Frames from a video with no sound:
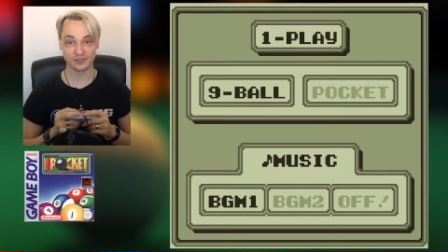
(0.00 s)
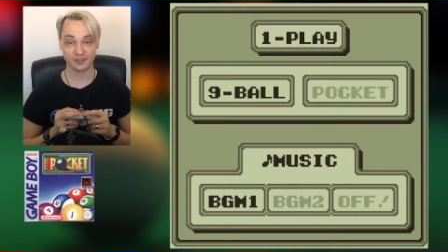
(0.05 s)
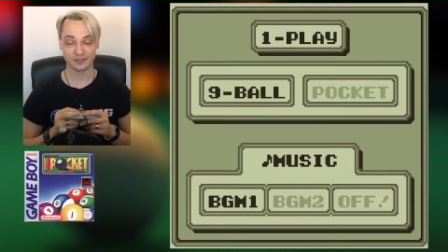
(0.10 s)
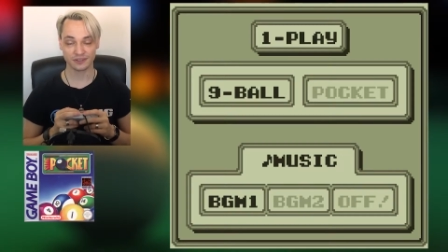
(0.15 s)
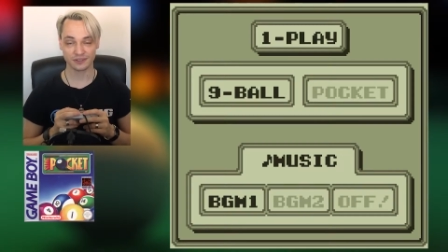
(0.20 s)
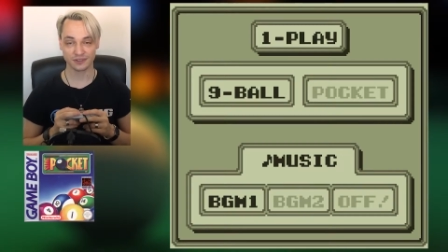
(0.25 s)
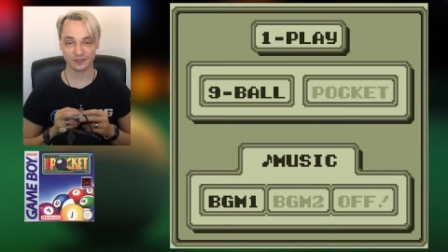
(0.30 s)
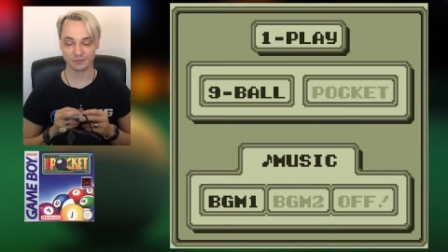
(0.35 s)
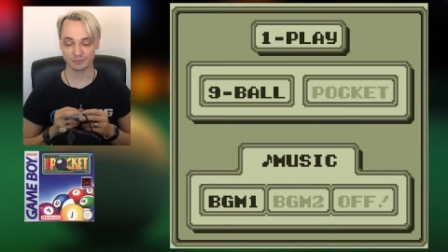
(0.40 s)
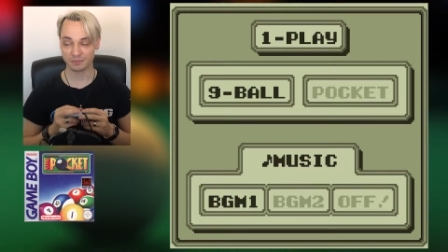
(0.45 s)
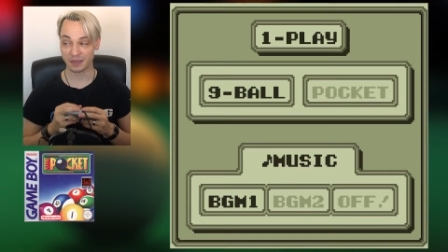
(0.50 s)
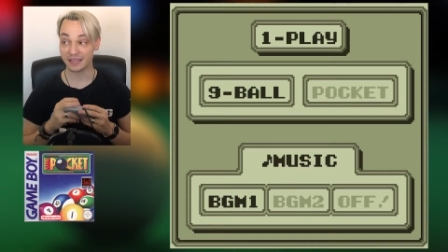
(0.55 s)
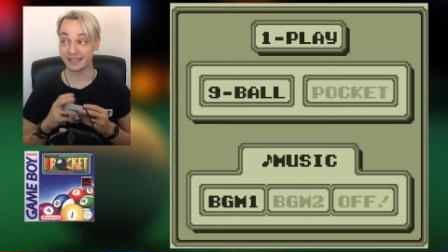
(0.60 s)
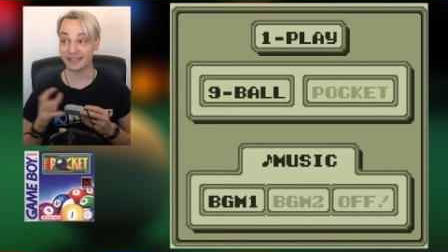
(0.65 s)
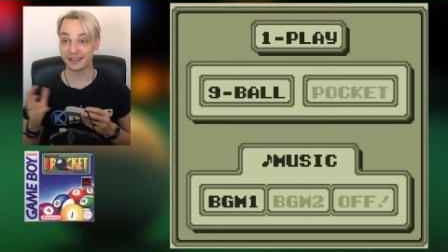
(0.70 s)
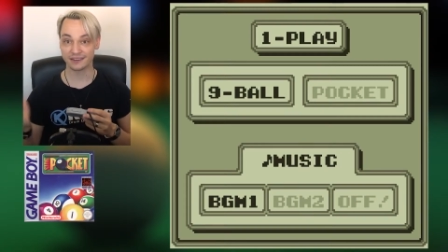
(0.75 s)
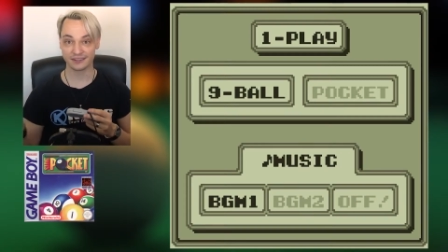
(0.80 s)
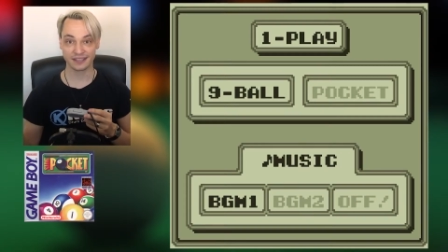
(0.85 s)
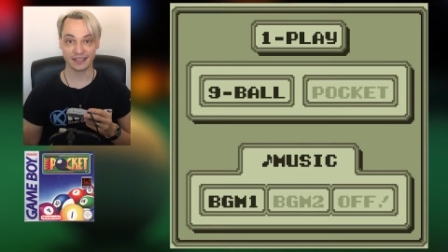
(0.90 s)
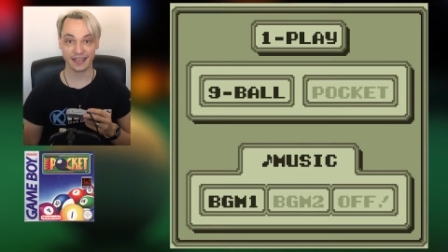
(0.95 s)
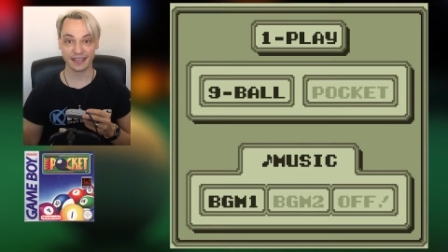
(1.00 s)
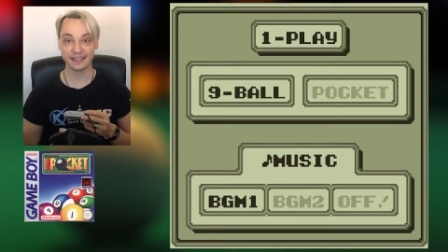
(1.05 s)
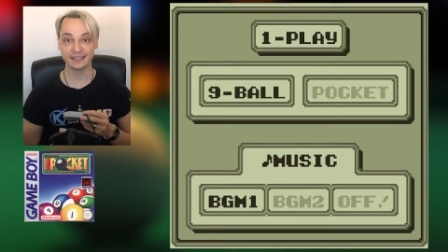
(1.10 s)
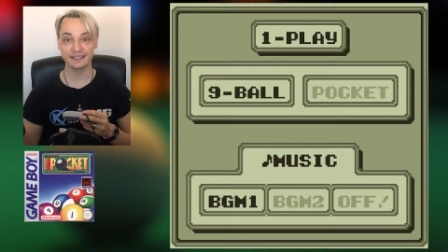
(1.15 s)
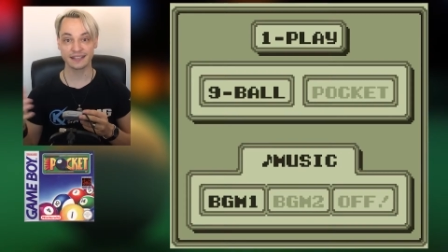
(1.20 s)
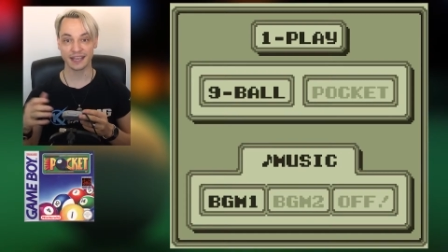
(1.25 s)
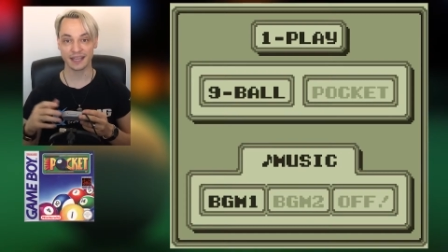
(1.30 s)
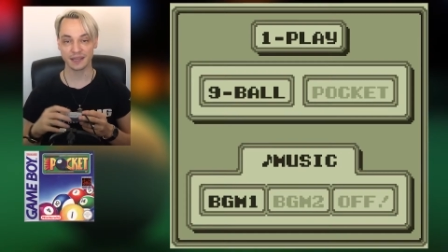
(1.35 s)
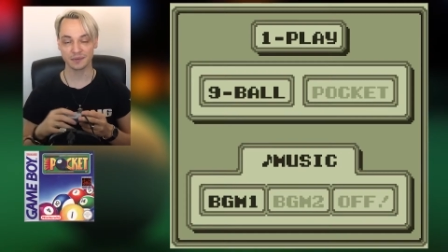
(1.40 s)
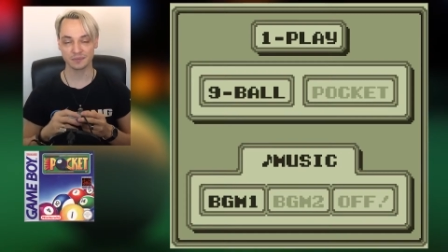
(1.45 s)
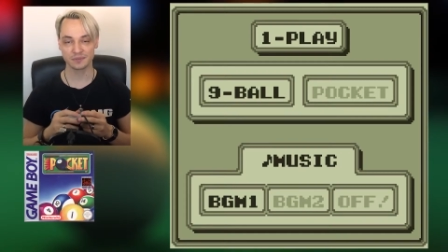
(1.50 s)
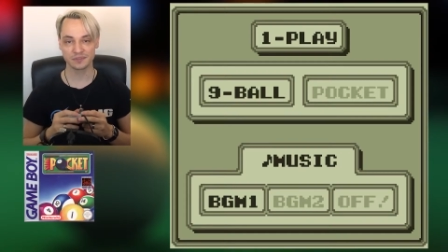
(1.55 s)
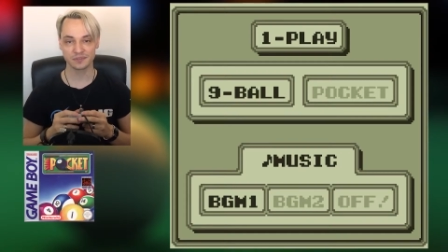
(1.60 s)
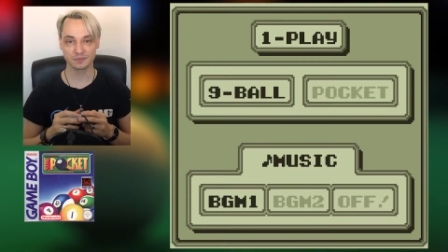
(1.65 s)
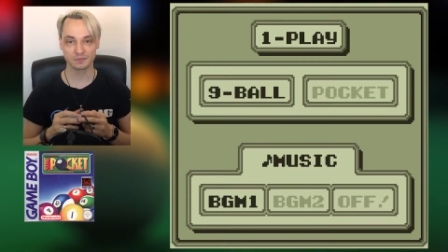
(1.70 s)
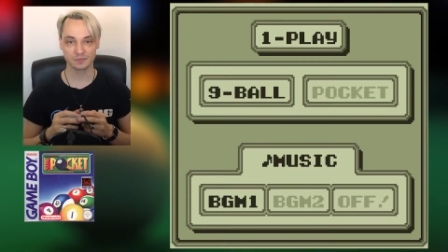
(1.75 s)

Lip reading: their many arcade games,